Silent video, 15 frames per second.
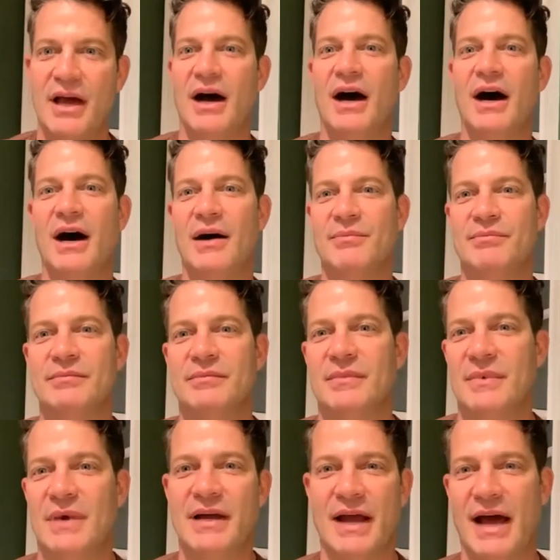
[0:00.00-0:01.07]
and
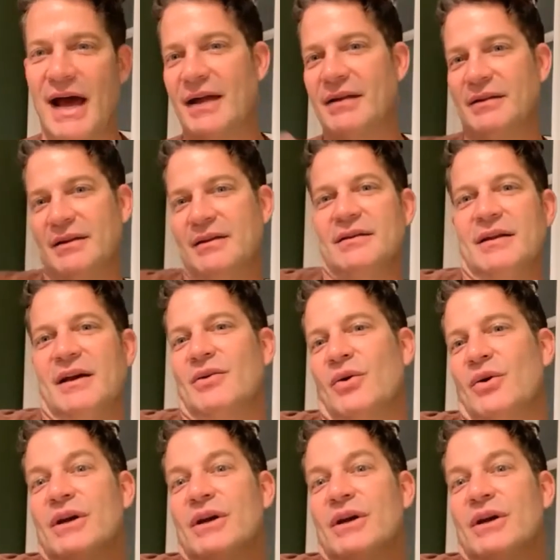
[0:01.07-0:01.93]
had or